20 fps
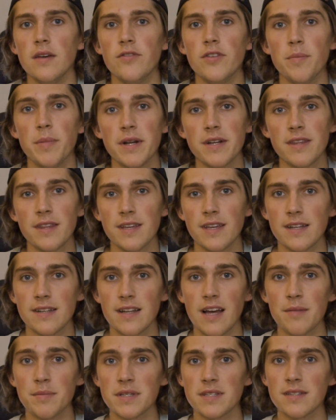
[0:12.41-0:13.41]
you've been in the
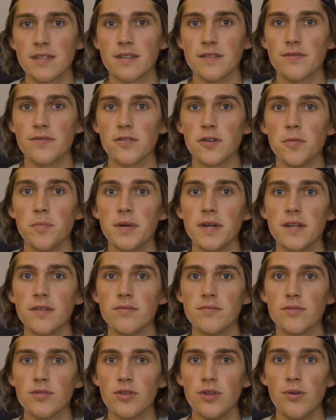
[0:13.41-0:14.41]
kendama scene for a bit,
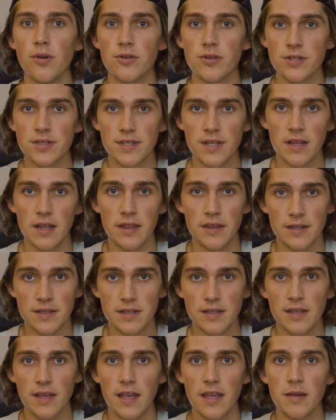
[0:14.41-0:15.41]
you understand that this
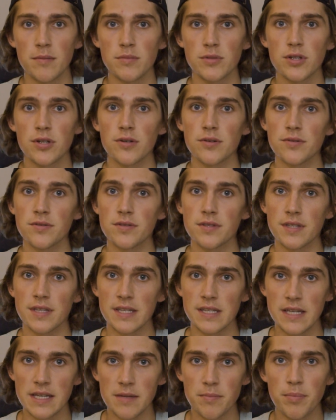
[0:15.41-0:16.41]
game turns
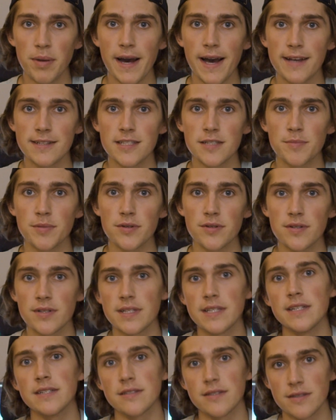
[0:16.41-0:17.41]
the impossible
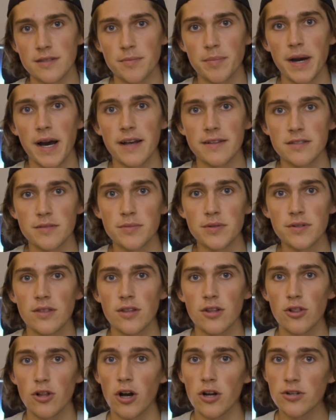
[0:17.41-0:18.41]
into the possible. The
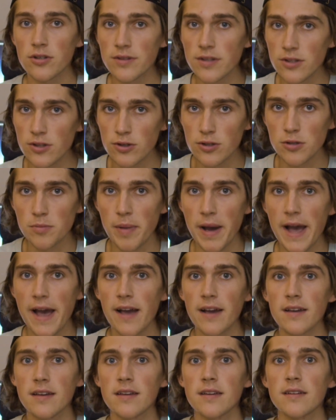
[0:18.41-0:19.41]
longer that you go
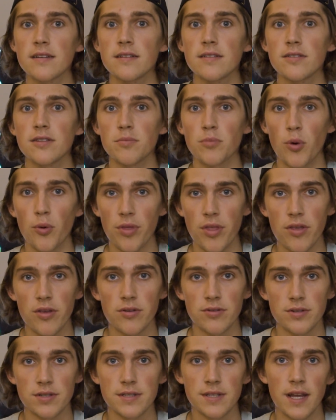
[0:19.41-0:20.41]
back, the more that you
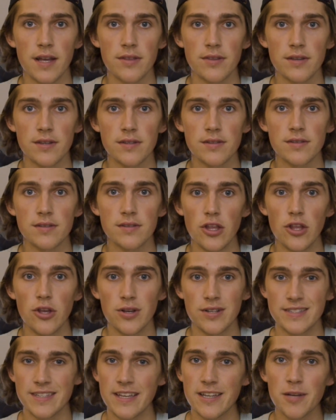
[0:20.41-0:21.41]
understand this. You
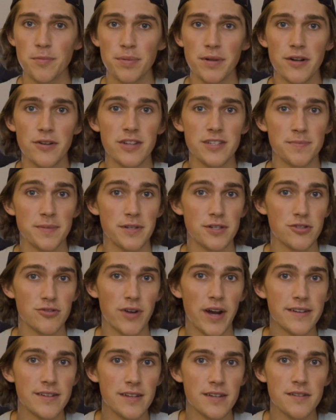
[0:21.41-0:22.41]
can take a player that's been
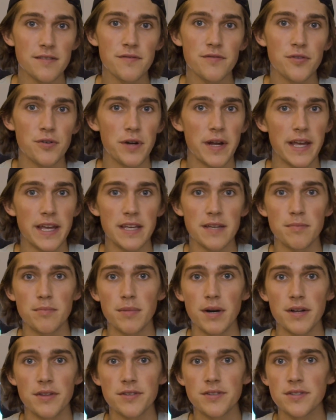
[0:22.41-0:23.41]
grinding for 8
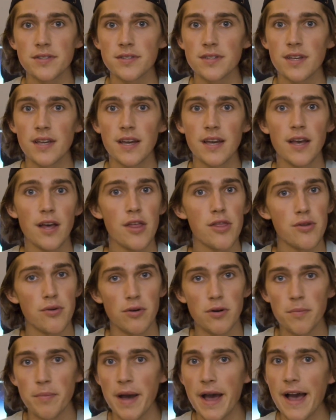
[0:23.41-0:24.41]
months, throw
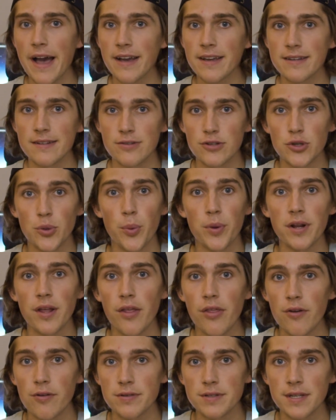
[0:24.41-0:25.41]
him back in
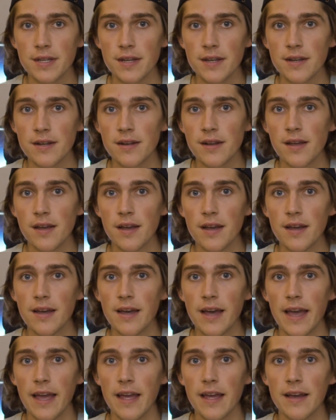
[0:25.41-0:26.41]
2013,
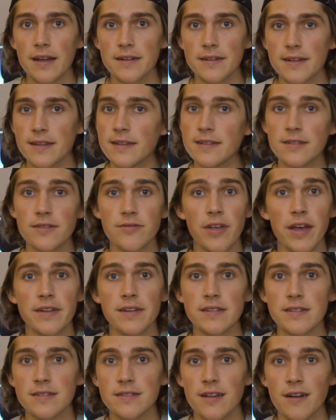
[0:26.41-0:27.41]
and he's
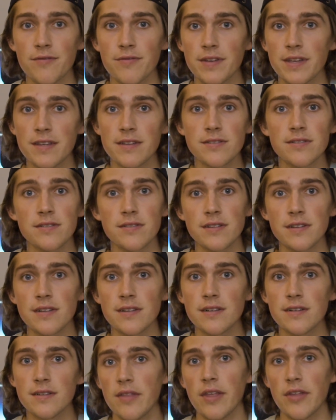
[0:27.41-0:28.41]
landing stuff
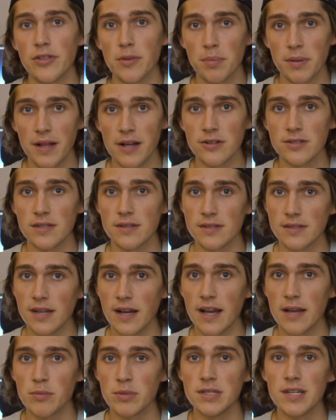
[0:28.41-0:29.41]
easily that the players at the
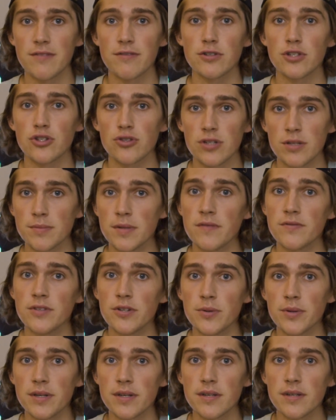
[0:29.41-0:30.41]
time would never dream of
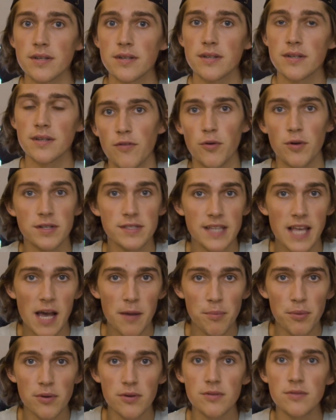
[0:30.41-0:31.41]
doing. For
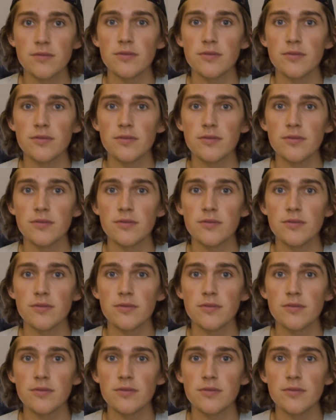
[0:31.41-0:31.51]
example,